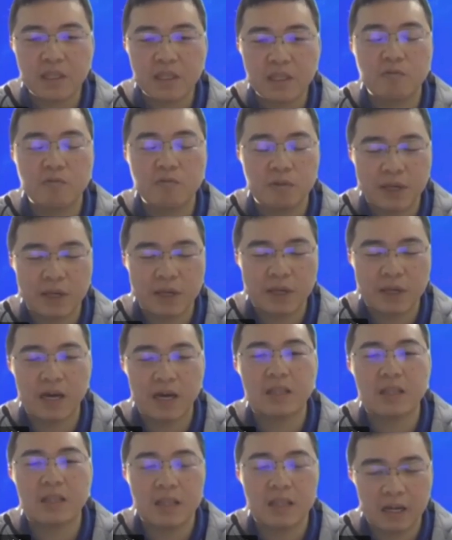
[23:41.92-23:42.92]
there will be
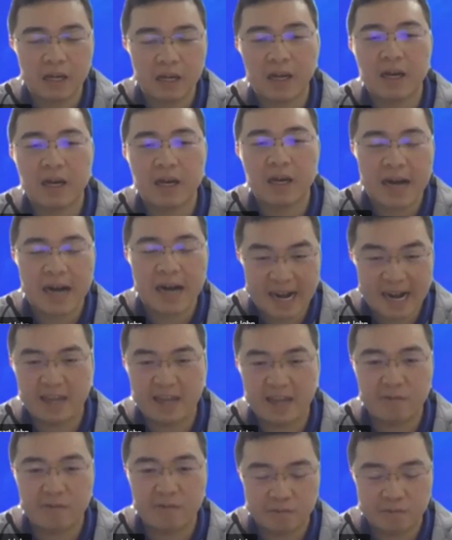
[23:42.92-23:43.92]
a
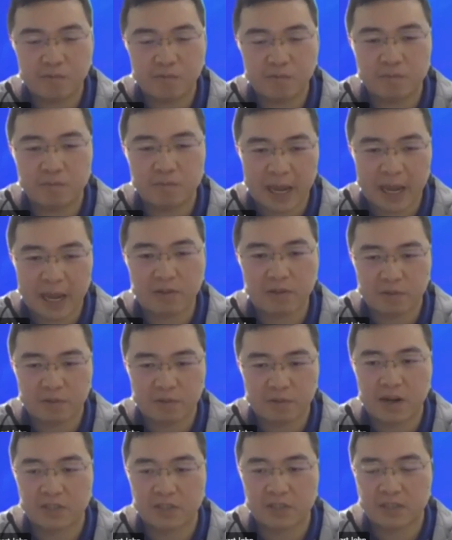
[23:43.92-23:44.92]
higher wind panel
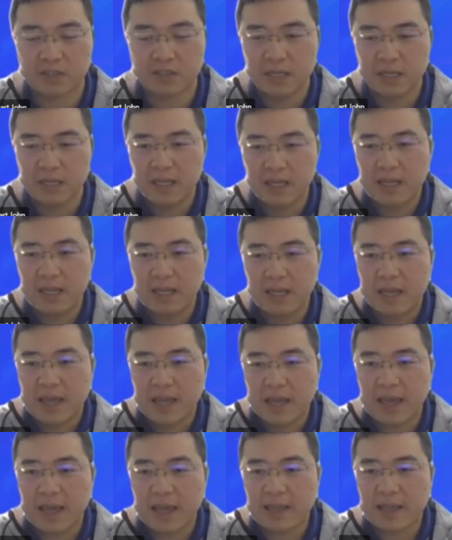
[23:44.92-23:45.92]
pressure,
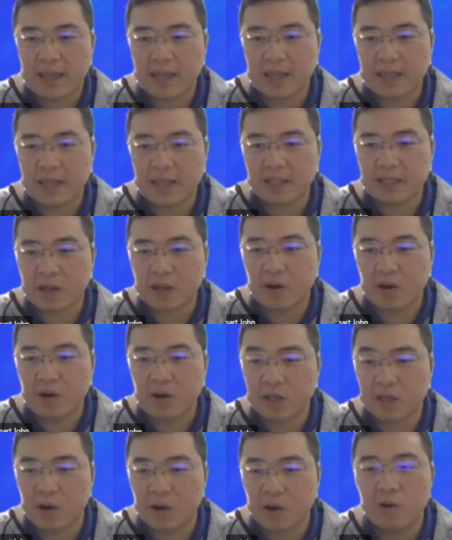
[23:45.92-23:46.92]
and
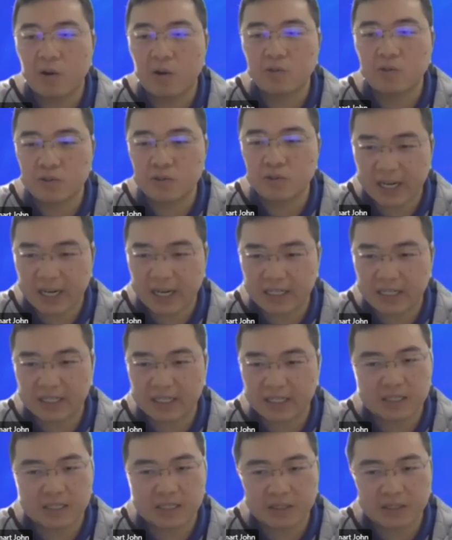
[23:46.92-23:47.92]
the whole
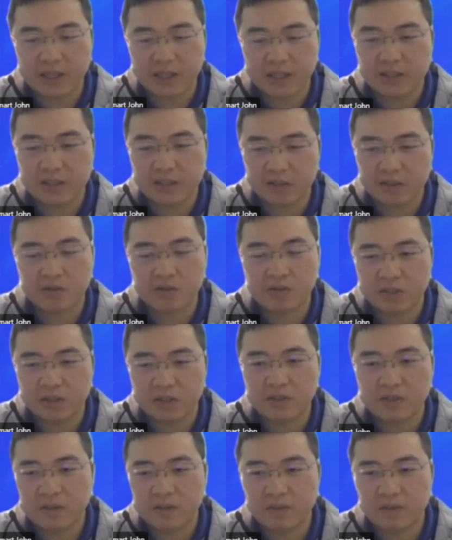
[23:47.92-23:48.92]
tracker
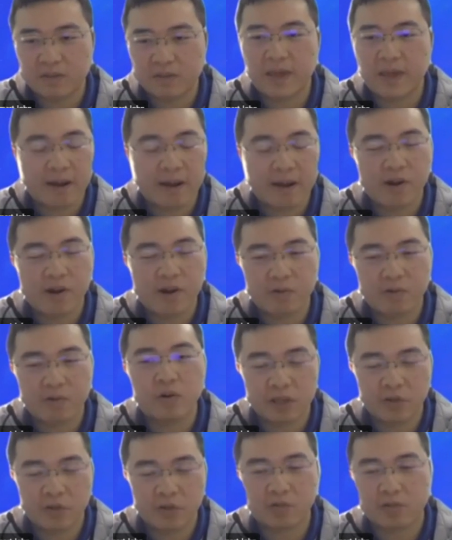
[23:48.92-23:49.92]
area
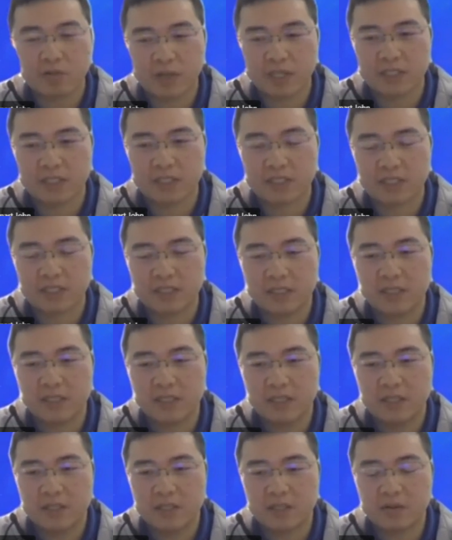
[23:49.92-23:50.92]
will increase.
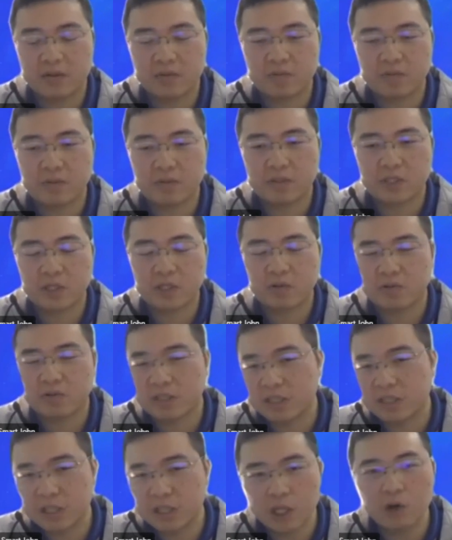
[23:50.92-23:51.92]
So the
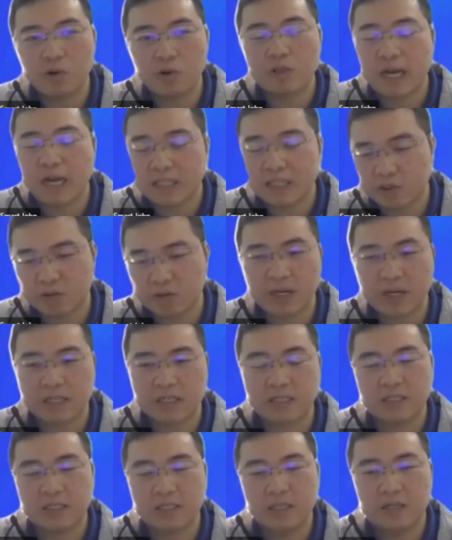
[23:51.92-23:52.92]
load on the
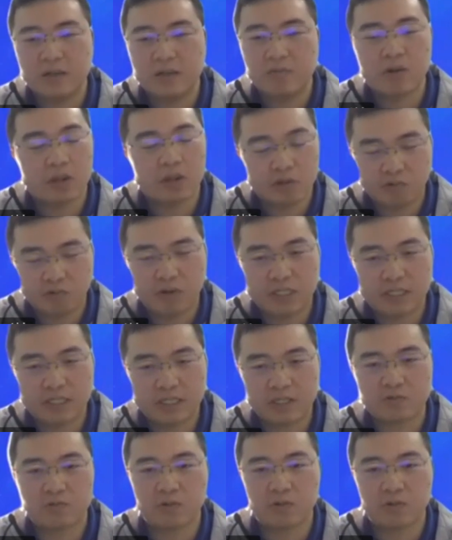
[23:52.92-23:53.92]
tracker will
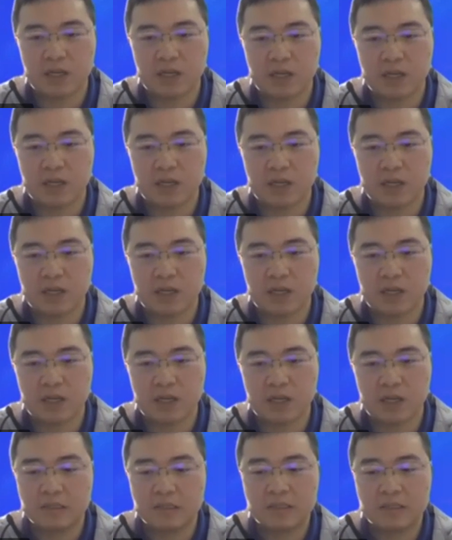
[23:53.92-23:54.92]
increase as well.
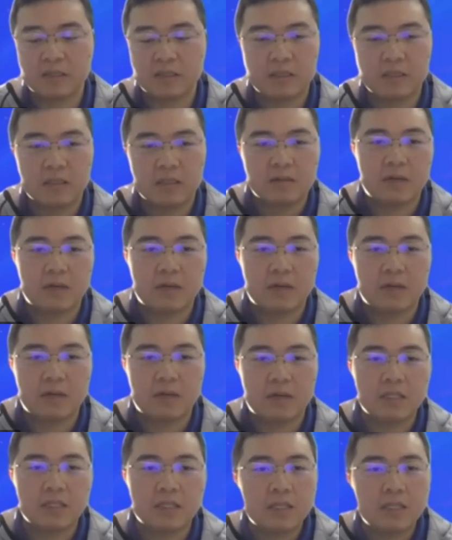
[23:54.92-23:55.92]

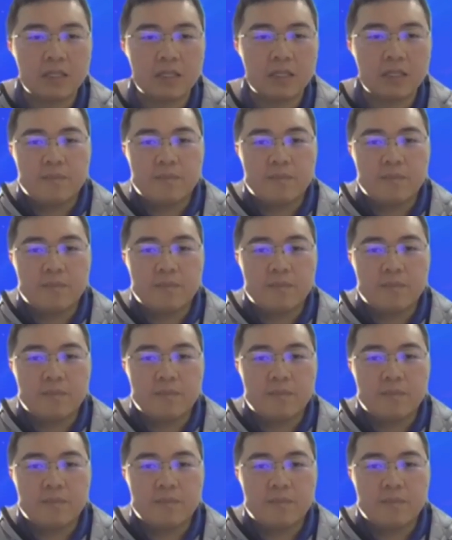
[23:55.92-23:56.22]
Right.